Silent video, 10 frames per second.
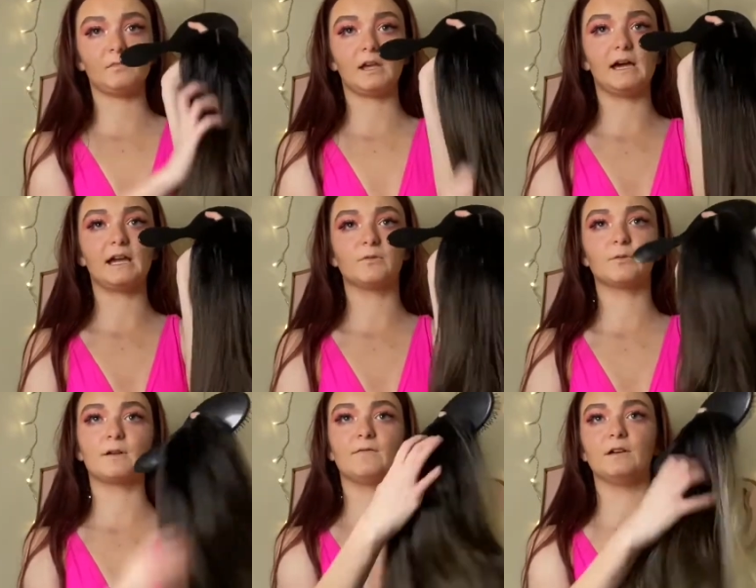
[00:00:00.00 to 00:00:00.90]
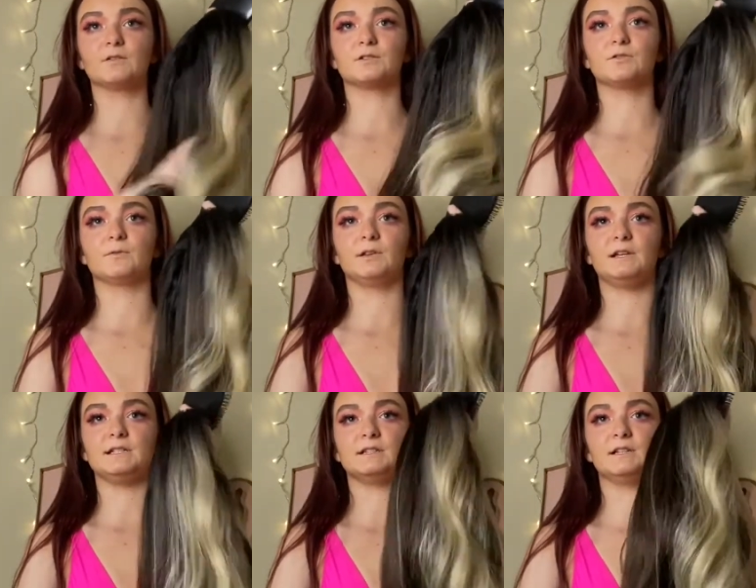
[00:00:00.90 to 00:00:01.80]
I can run my fingers through it really
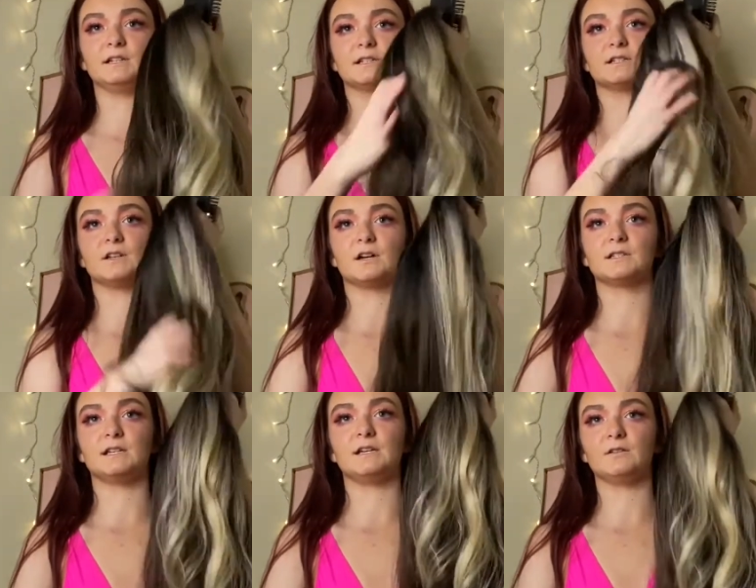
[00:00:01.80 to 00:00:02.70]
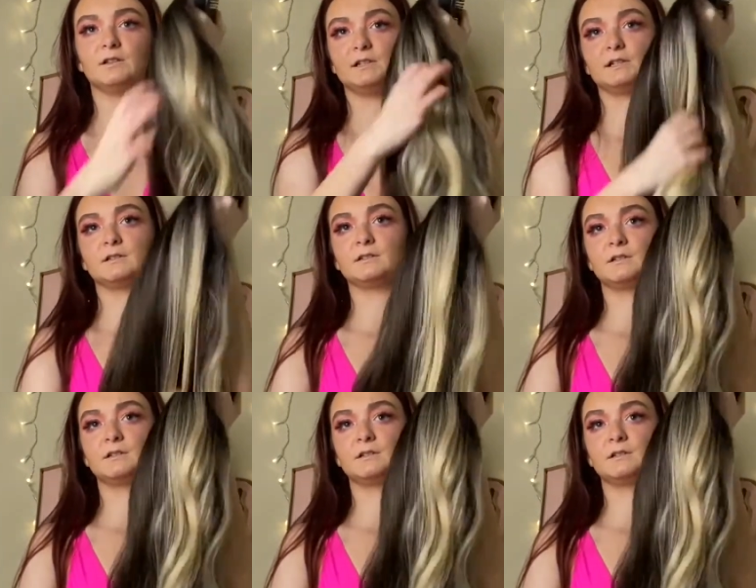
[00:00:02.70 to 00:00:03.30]
easily and it's not tangling.